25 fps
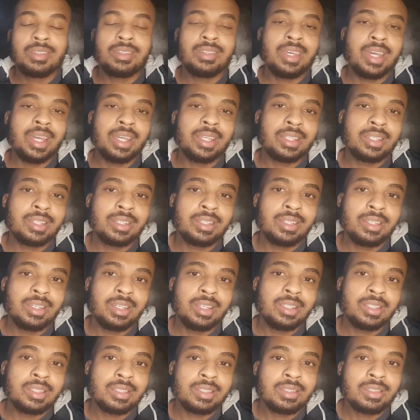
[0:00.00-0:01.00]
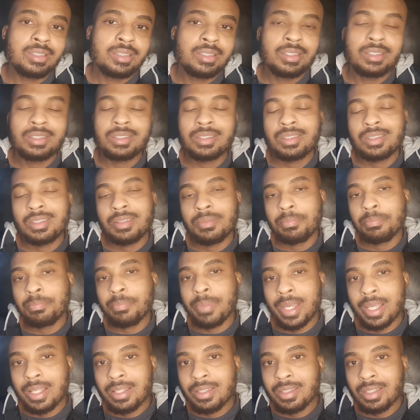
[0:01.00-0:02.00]
that is just the
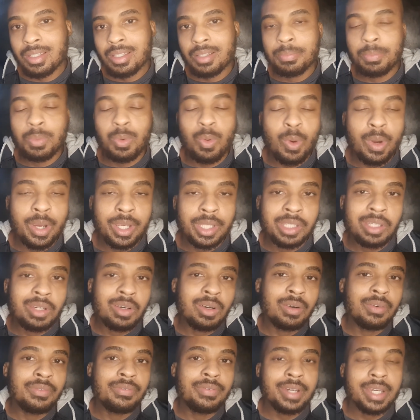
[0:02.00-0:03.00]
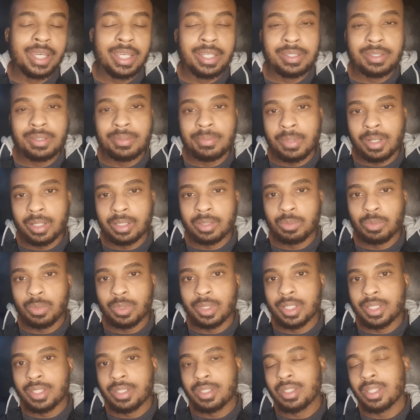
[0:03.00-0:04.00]
basic point of a
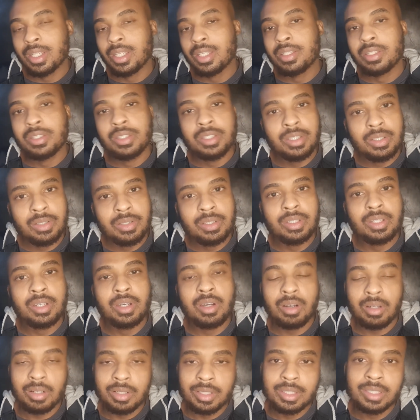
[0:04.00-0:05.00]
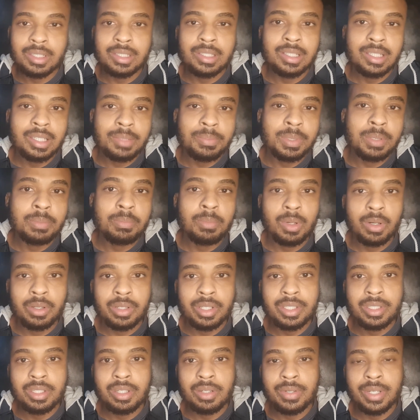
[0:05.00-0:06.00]
smartwatch. It should constantly be
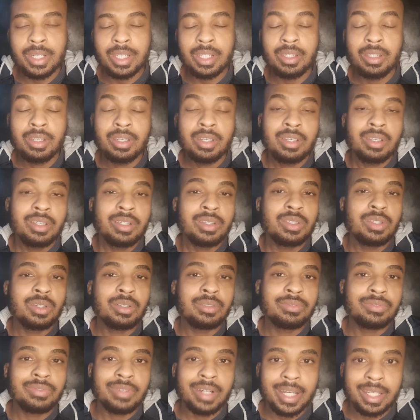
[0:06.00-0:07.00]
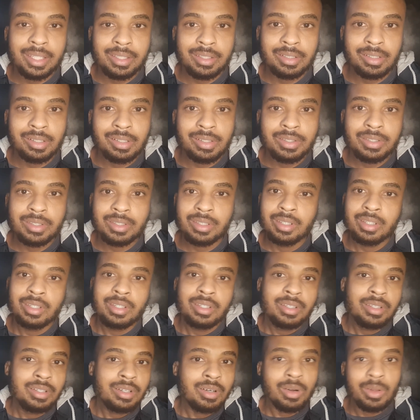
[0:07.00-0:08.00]
monitoring your vitals
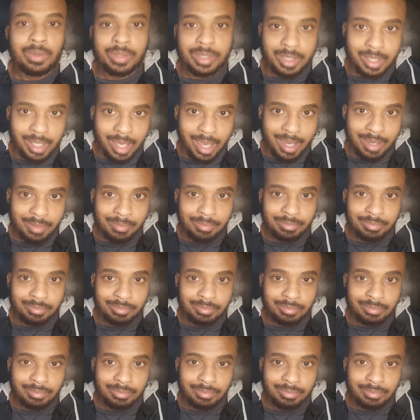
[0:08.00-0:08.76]
all the time.